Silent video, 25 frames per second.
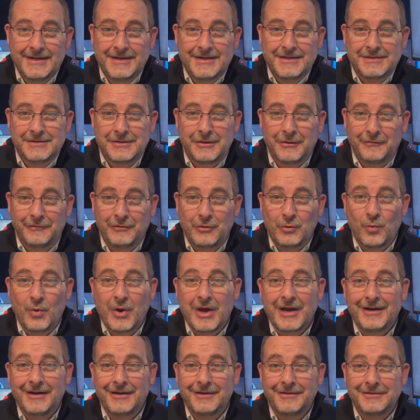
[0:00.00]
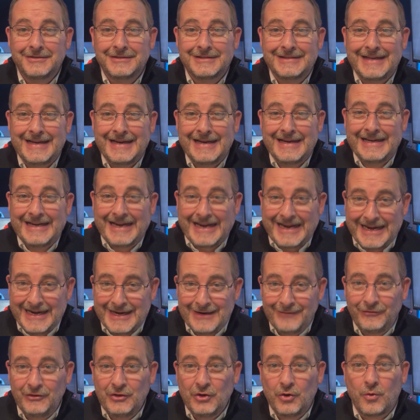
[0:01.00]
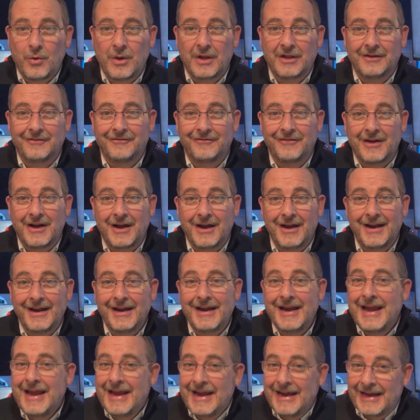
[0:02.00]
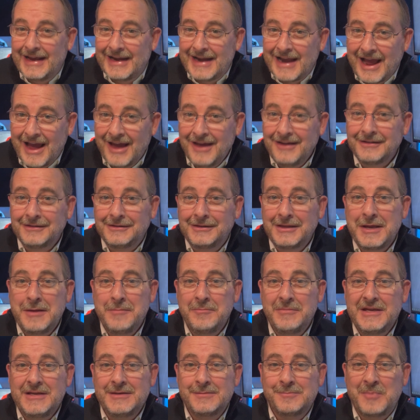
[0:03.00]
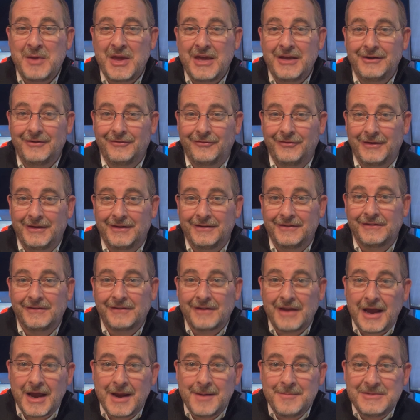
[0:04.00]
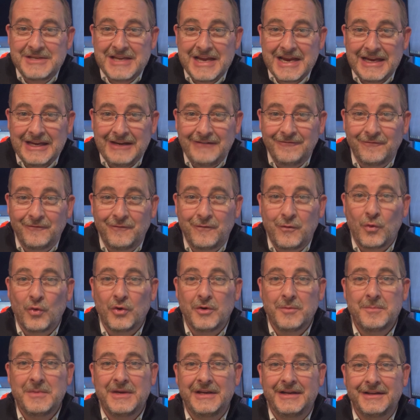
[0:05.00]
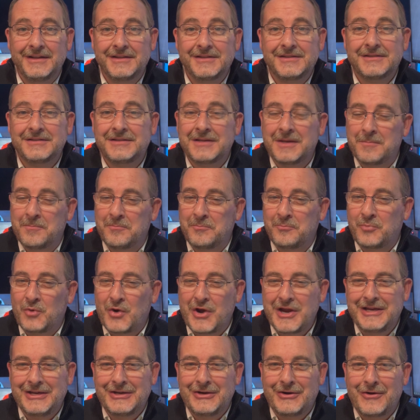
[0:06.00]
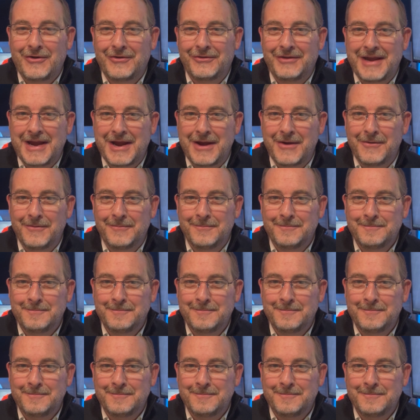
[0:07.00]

So if you want to understand if you qualify and how to claim these benefits, I'm taking 4 minutes to break it all down.